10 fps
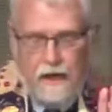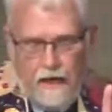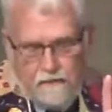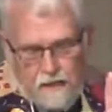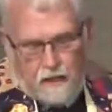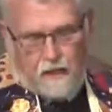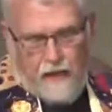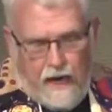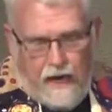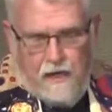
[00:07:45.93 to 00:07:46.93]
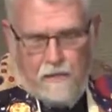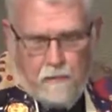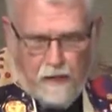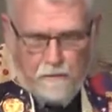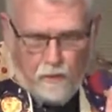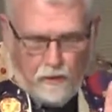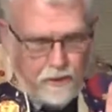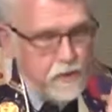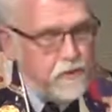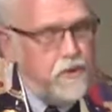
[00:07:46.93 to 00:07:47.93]
have declined by more
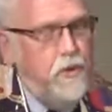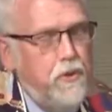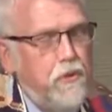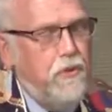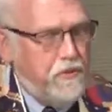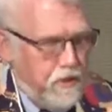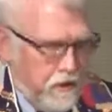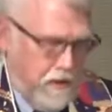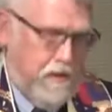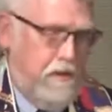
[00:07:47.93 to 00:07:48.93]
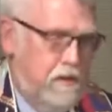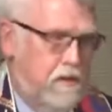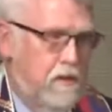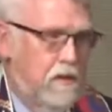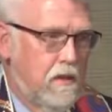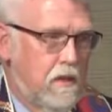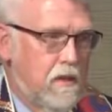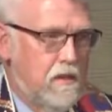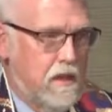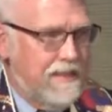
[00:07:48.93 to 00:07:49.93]
than two-thirds
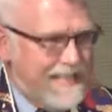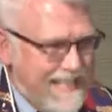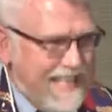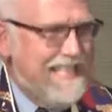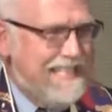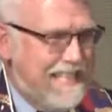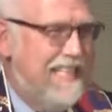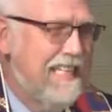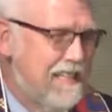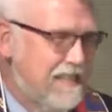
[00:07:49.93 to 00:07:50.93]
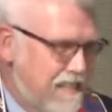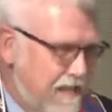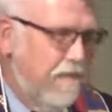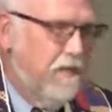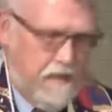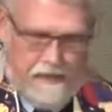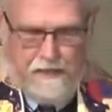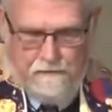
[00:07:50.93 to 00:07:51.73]
since 1970.